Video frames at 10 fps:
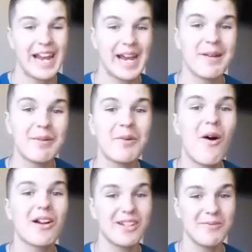Amber
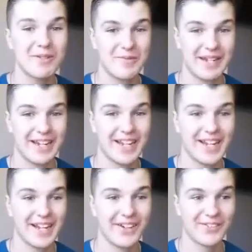walked up to me
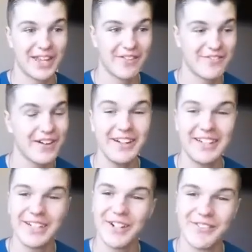with a very
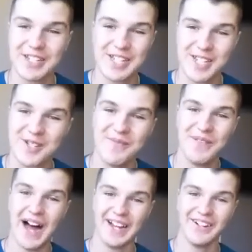nervous
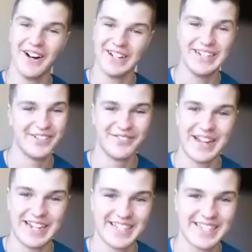smile on her
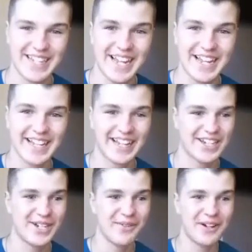face. Like
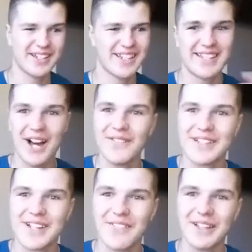she wanted to tell me
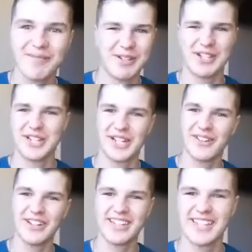something, but she
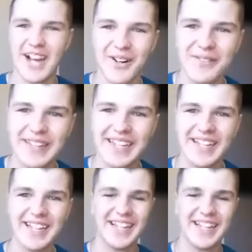couldn't tell me.